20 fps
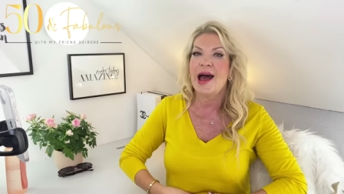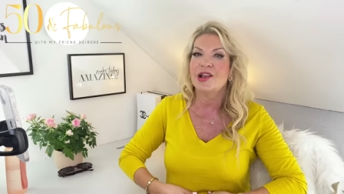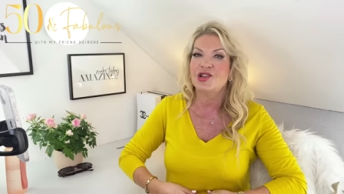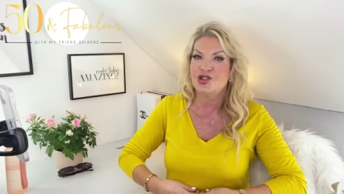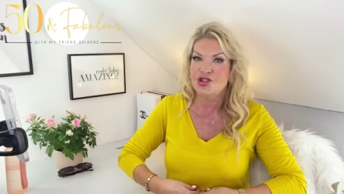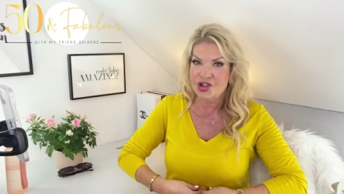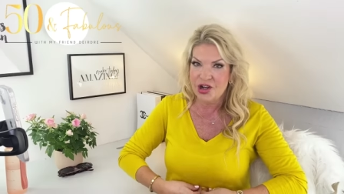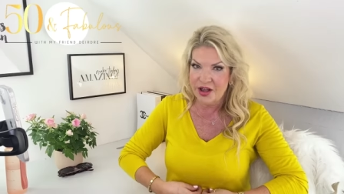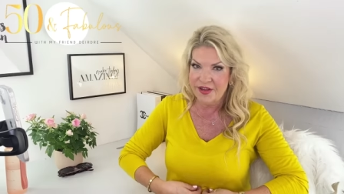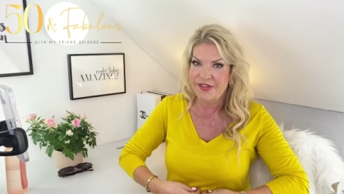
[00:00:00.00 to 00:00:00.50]

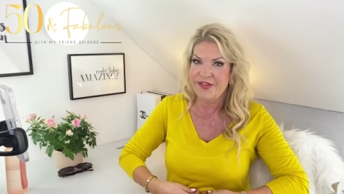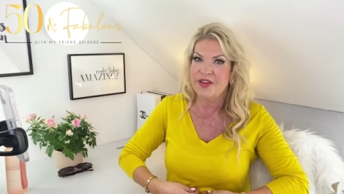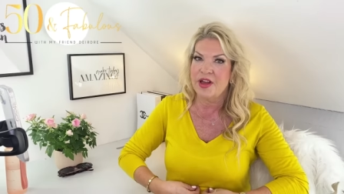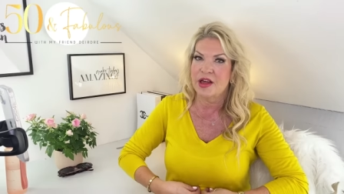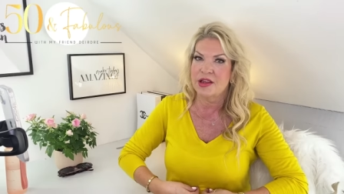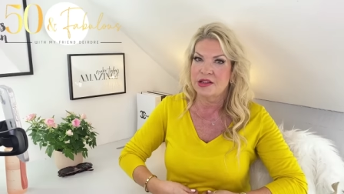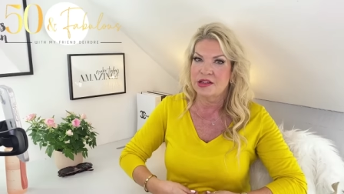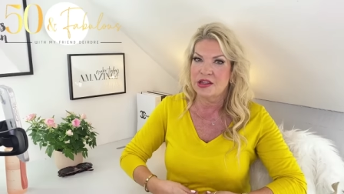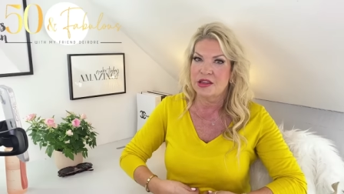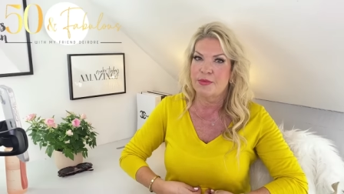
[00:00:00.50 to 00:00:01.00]
just
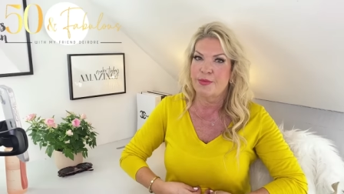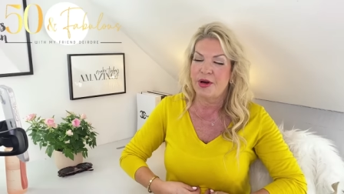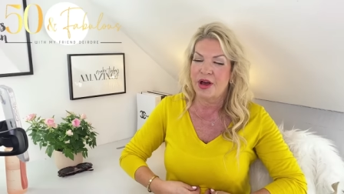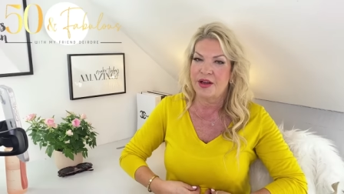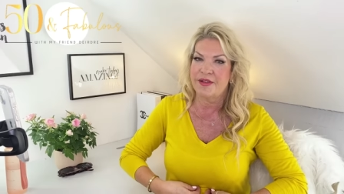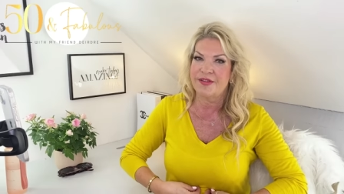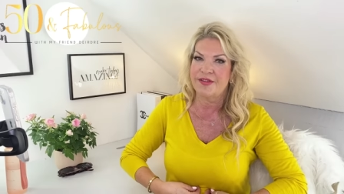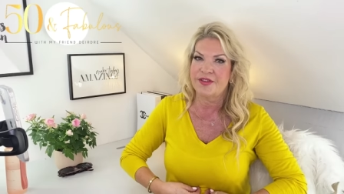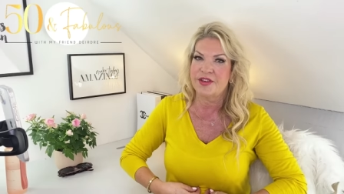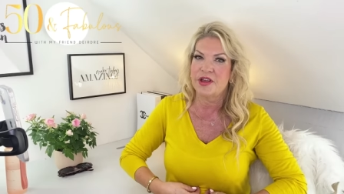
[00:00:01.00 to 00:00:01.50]
under the
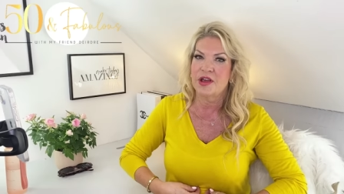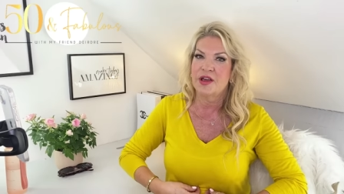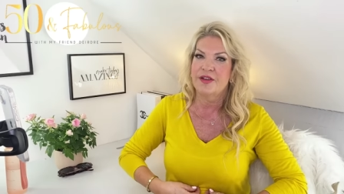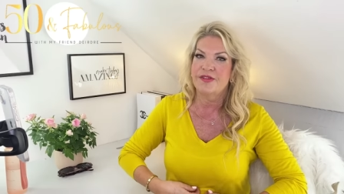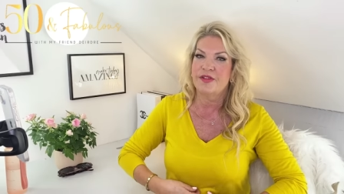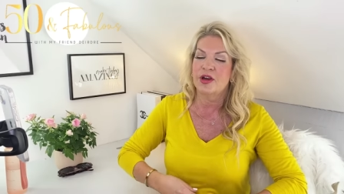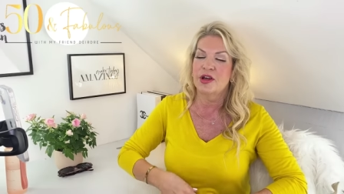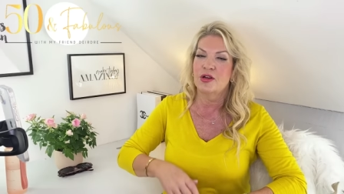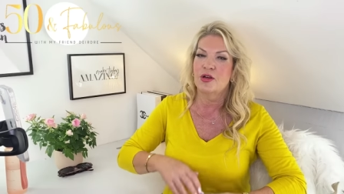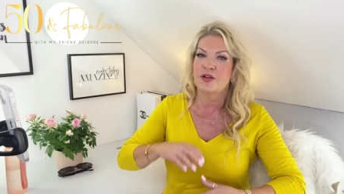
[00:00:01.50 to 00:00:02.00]
bust,
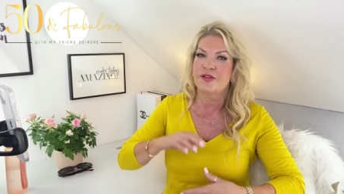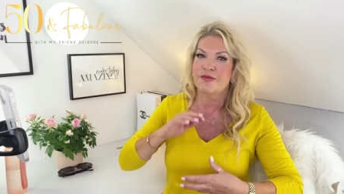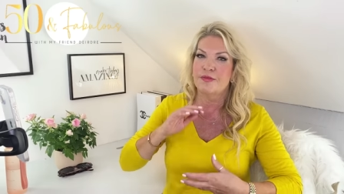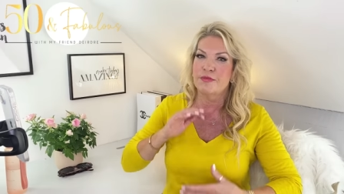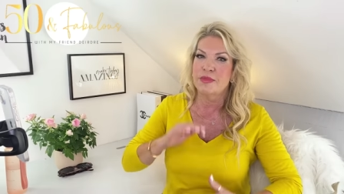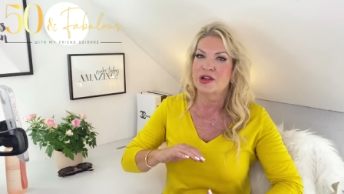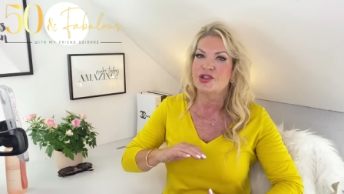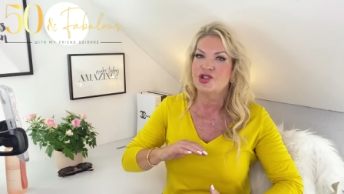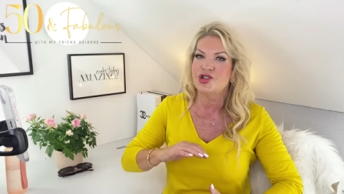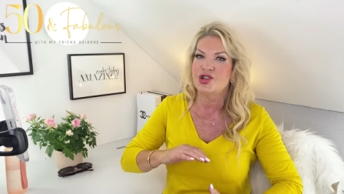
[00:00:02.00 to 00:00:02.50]
so it looks
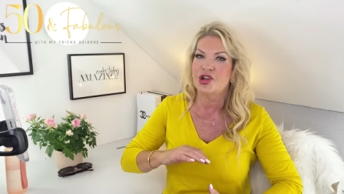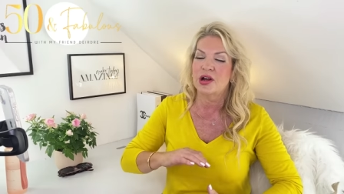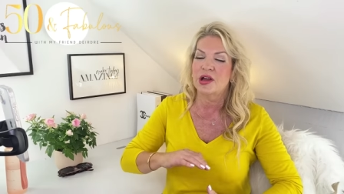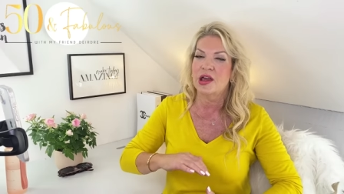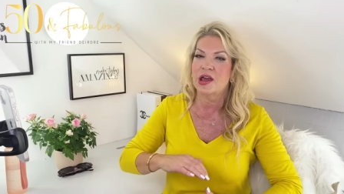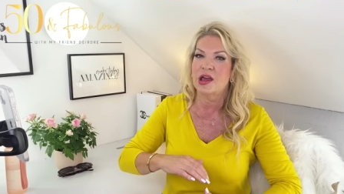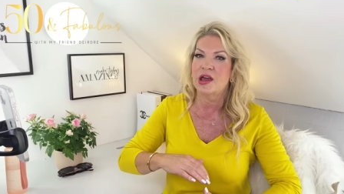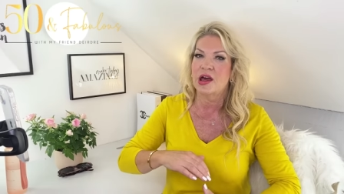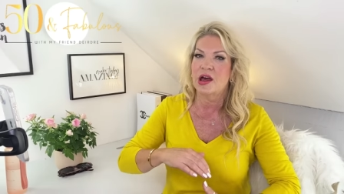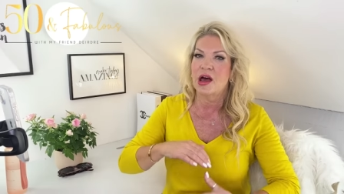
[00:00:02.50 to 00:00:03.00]
much
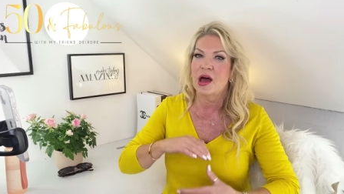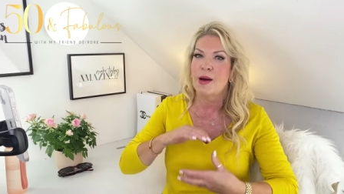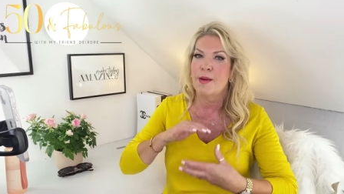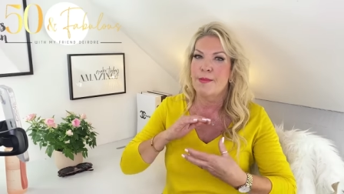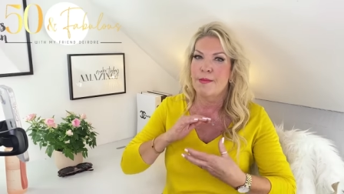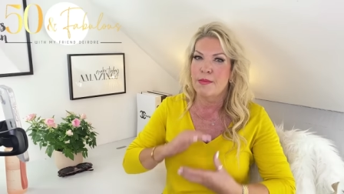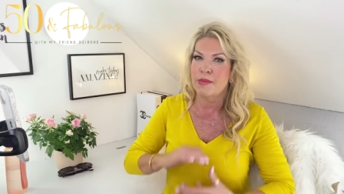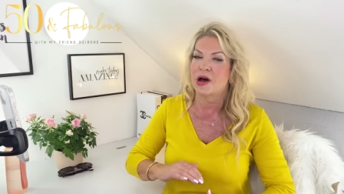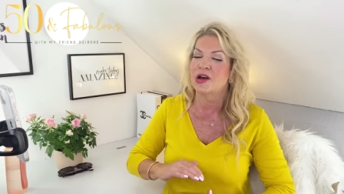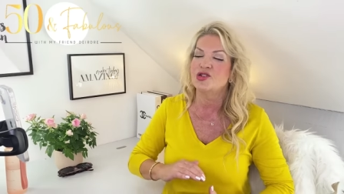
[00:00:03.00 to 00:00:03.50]
chunkier,
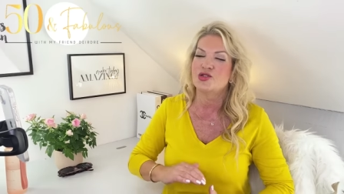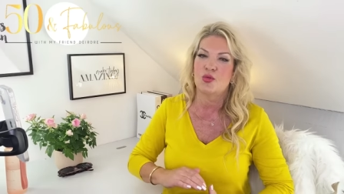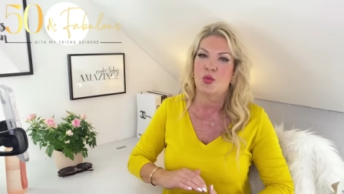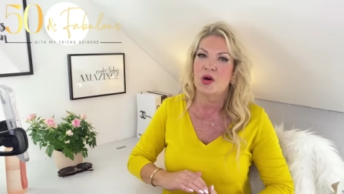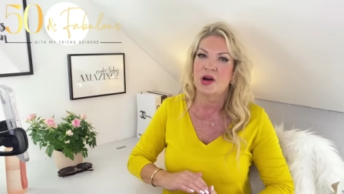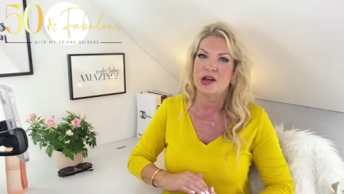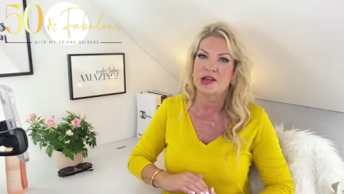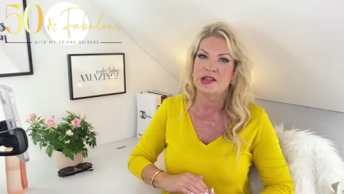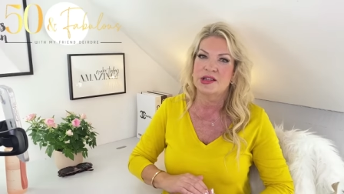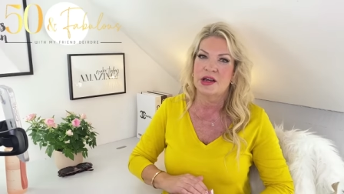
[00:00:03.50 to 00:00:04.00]
much
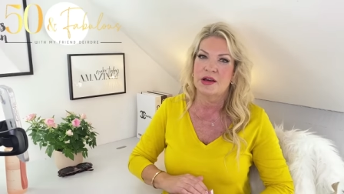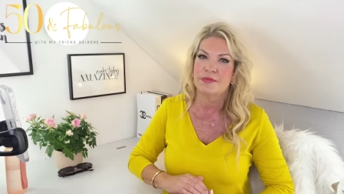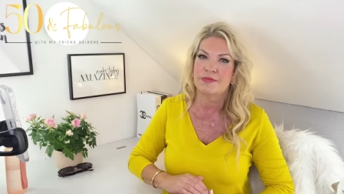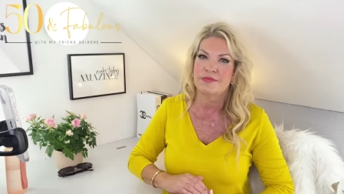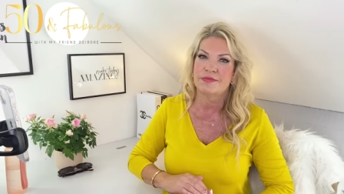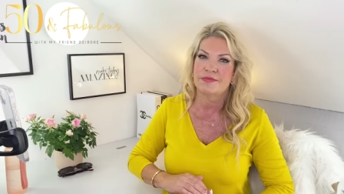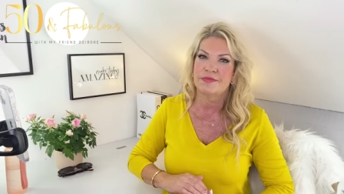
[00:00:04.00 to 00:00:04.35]
wider.